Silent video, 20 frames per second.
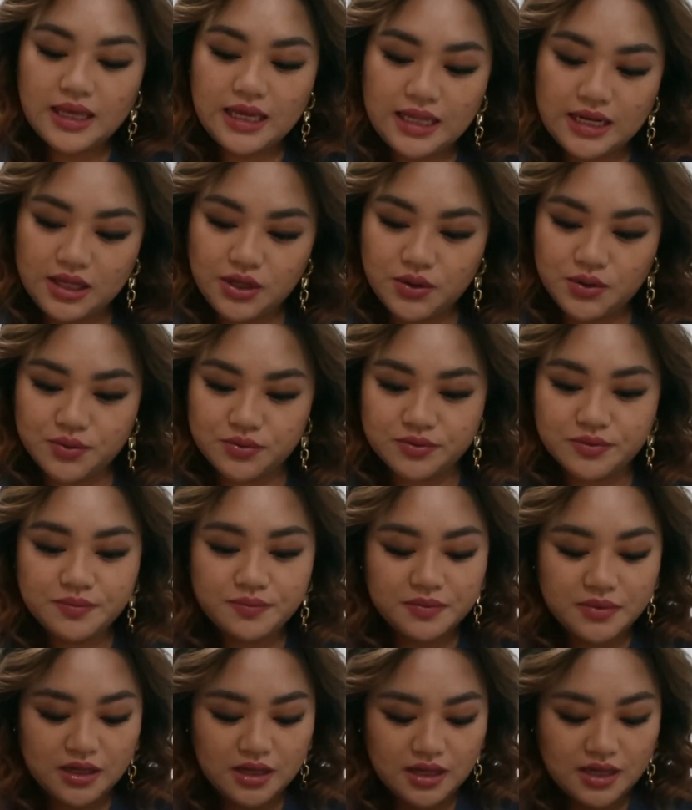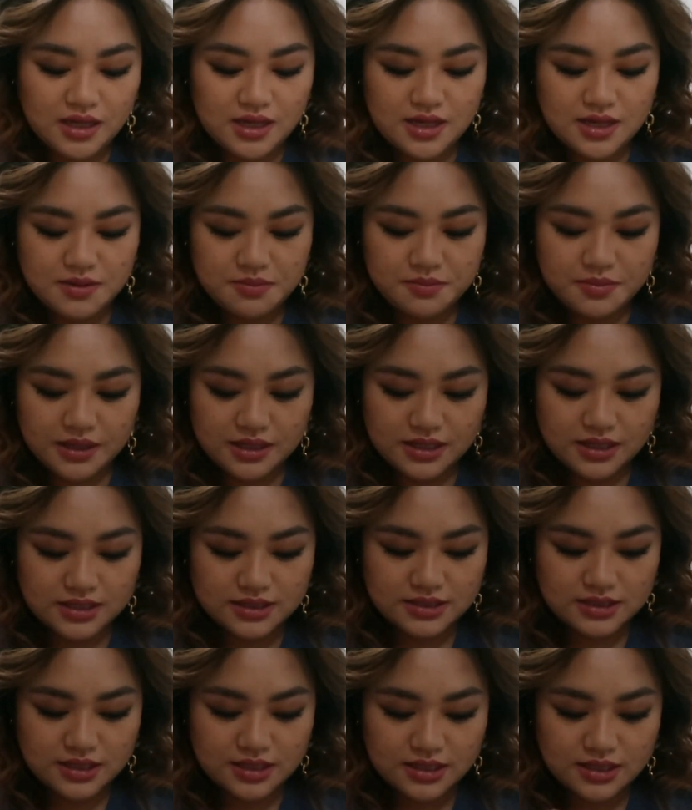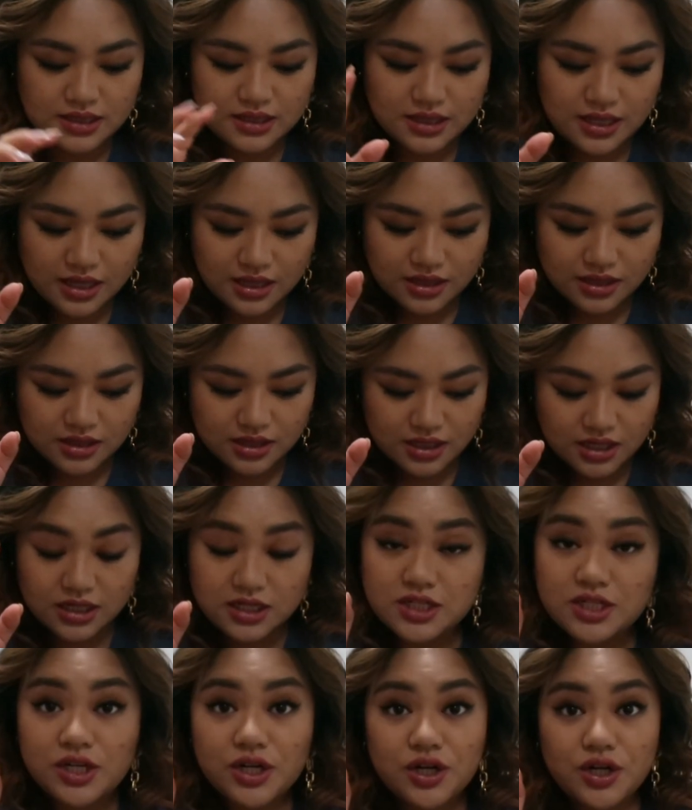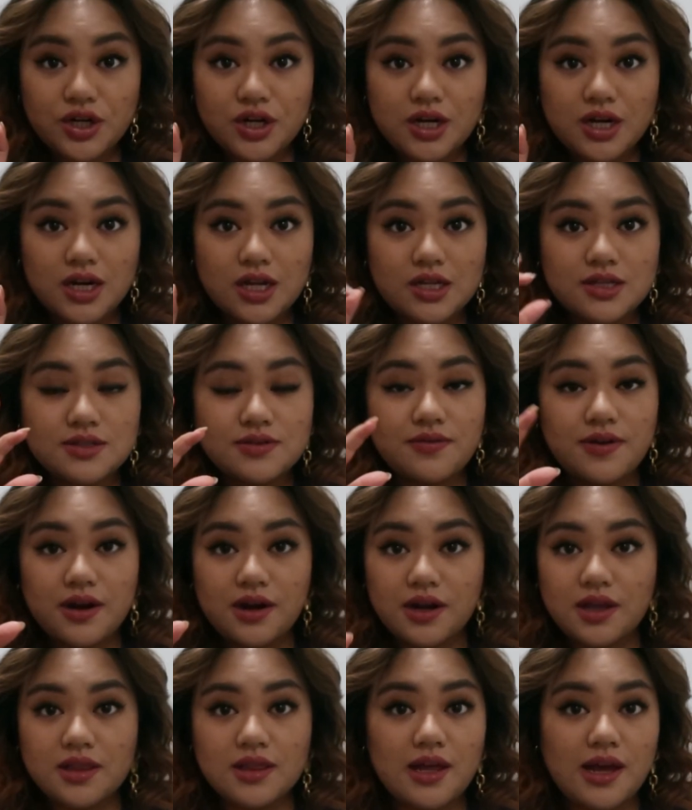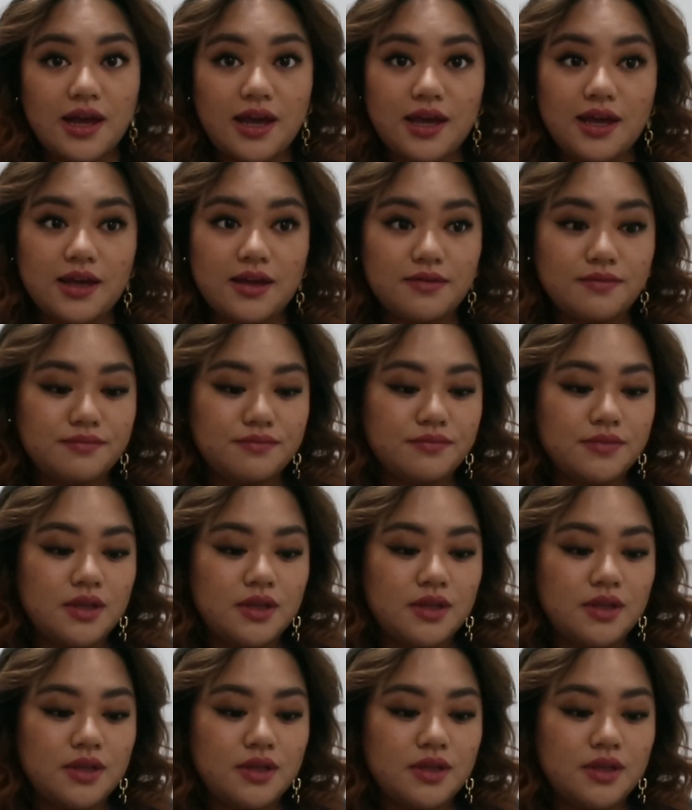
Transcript: Anywho, because the interior is very light,